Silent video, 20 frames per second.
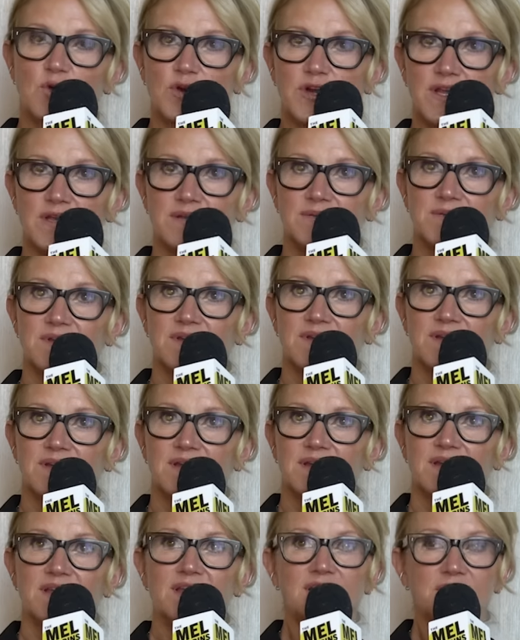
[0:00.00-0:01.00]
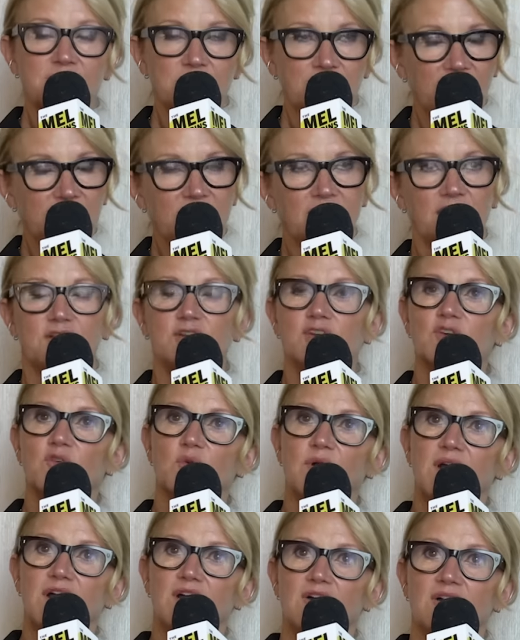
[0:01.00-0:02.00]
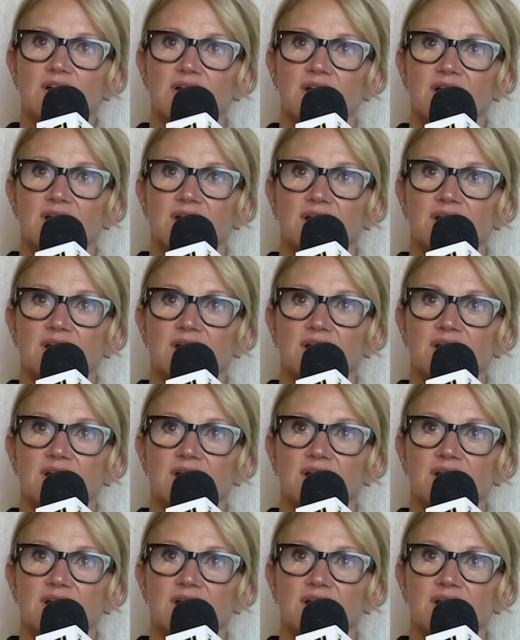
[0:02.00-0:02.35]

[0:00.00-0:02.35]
morning in my underwear,